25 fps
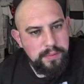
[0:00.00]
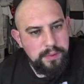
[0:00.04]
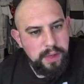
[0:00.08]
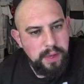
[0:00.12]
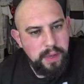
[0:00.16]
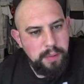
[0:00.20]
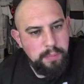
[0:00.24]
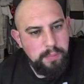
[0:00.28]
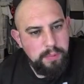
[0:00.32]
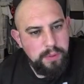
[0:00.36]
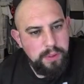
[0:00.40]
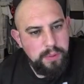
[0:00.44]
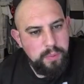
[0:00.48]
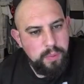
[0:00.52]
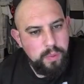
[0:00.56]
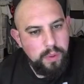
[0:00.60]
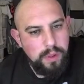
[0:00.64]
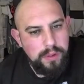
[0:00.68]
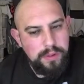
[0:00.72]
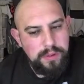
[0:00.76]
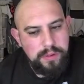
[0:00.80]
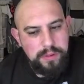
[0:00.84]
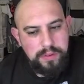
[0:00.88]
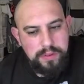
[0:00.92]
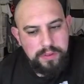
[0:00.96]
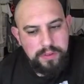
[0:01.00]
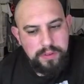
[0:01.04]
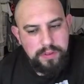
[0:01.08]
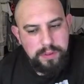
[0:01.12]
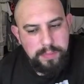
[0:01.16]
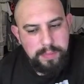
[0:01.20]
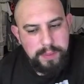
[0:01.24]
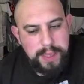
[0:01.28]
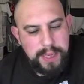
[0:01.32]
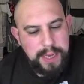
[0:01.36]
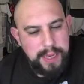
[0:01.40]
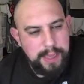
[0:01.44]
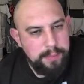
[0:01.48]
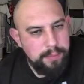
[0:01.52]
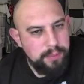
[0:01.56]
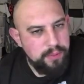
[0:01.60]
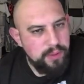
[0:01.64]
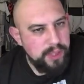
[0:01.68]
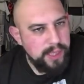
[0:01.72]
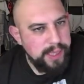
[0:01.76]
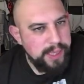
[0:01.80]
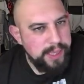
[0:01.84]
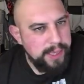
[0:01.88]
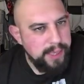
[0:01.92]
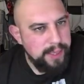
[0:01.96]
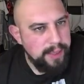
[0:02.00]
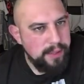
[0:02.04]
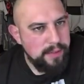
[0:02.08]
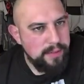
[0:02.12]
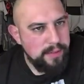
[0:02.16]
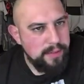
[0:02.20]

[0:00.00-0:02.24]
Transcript: we want to be able to hit